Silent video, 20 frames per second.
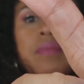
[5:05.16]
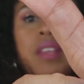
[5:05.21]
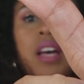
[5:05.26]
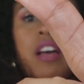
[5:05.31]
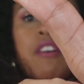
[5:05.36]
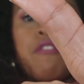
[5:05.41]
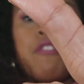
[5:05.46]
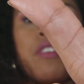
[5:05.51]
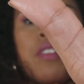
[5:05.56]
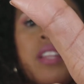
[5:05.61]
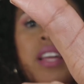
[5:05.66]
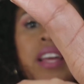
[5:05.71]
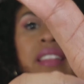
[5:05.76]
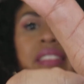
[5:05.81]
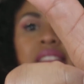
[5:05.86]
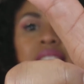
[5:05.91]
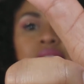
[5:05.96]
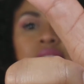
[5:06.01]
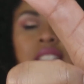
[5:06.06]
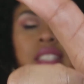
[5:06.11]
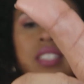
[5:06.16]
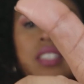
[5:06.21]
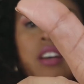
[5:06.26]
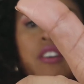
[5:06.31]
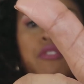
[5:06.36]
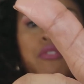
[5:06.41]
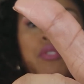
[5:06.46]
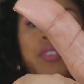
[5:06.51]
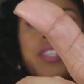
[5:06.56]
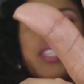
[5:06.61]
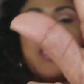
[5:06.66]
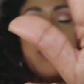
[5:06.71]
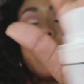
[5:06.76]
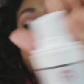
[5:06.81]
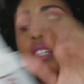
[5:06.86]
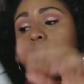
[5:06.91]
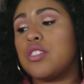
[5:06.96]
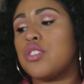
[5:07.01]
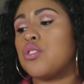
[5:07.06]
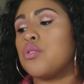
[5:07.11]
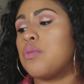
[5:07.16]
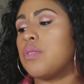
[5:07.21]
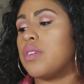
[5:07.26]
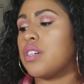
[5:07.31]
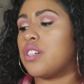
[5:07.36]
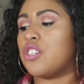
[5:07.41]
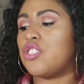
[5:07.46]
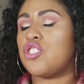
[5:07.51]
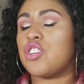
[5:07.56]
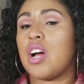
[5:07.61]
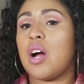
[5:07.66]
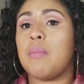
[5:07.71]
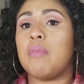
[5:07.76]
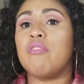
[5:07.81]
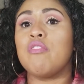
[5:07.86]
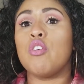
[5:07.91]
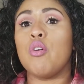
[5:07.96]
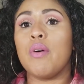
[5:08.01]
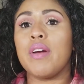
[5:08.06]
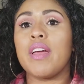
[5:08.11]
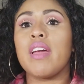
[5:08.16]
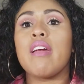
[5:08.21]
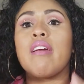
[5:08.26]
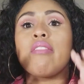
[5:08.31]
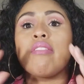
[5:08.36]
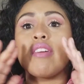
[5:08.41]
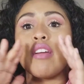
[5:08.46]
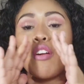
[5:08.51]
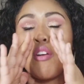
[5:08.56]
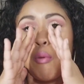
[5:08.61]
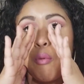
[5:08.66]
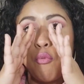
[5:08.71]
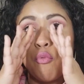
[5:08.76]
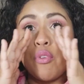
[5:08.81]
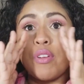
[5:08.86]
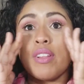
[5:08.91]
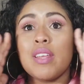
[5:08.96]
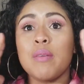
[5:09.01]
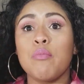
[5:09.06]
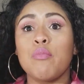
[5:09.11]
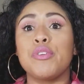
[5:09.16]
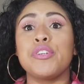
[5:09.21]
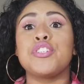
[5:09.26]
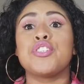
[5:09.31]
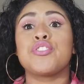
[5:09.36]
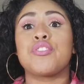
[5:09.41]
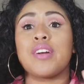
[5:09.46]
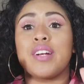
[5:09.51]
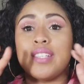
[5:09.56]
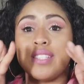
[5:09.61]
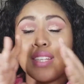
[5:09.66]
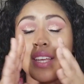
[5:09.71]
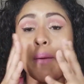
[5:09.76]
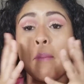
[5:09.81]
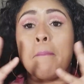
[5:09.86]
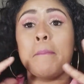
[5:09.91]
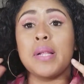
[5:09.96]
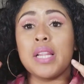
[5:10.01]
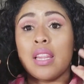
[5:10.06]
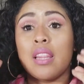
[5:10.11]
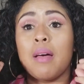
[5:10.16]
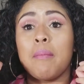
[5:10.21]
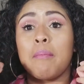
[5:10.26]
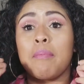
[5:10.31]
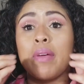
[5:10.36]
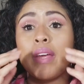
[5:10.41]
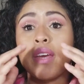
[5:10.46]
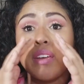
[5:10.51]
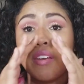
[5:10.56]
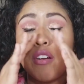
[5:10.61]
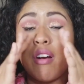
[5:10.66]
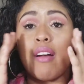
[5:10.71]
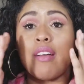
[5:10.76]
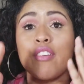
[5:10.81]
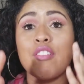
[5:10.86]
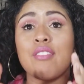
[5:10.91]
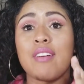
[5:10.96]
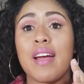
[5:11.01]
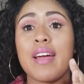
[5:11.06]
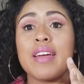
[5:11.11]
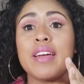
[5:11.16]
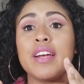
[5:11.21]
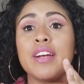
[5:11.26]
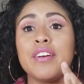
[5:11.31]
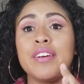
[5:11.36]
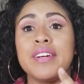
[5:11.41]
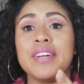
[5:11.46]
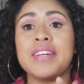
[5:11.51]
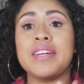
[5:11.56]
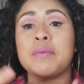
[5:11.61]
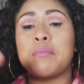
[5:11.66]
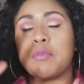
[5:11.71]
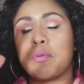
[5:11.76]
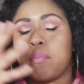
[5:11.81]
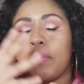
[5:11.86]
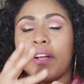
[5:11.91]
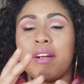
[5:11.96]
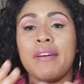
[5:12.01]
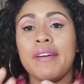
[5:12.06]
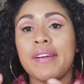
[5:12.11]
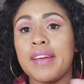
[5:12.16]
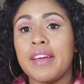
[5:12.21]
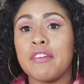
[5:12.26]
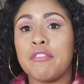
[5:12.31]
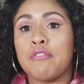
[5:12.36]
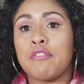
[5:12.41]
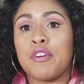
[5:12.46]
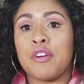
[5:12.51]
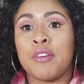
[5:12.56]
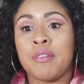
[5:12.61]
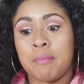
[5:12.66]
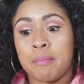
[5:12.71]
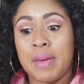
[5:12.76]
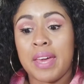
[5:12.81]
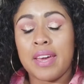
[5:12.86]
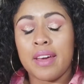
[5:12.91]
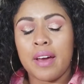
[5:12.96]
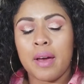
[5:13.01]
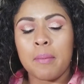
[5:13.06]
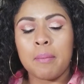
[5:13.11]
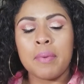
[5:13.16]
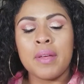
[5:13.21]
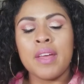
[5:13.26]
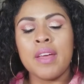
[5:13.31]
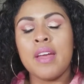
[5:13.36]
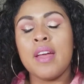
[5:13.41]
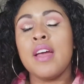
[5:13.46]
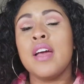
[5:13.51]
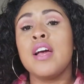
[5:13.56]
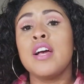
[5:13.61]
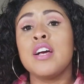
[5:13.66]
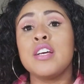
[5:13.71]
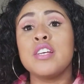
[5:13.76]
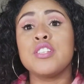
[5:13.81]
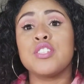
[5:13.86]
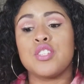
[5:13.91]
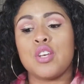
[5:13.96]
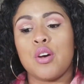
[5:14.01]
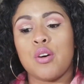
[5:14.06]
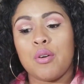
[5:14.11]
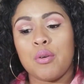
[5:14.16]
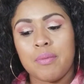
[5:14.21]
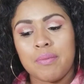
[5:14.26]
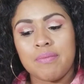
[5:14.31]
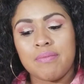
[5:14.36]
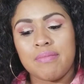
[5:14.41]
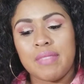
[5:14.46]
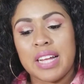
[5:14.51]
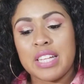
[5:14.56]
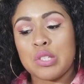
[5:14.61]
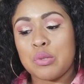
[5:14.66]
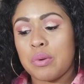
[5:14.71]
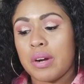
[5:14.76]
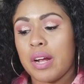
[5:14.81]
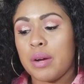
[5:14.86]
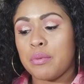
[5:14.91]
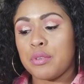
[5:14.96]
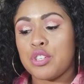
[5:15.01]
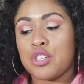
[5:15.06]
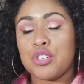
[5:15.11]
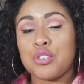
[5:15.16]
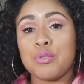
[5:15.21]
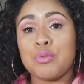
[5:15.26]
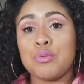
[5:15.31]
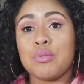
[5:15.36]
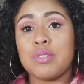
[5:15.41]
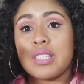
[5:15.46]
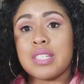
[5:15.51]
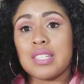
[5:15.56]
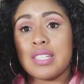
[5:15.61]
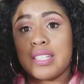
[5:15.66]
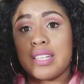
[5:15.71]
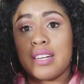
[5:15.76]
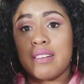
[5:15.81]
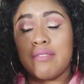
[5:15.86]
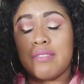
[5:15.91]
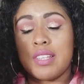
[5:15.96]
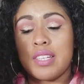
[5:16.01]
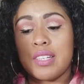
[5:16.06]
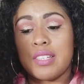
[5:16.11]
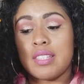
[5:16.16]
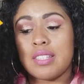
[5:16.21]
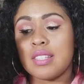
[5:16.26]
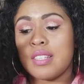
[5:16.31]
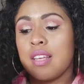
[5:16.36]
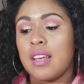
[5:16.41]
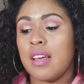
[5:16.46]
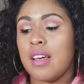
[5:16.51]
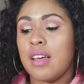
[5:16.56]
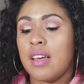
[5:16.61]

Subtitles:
I feel like this stuff really does do a good job of going in there, really moisturizing and plumping your under eye area and preparing it for makeup. So that's what I would choose instead of this.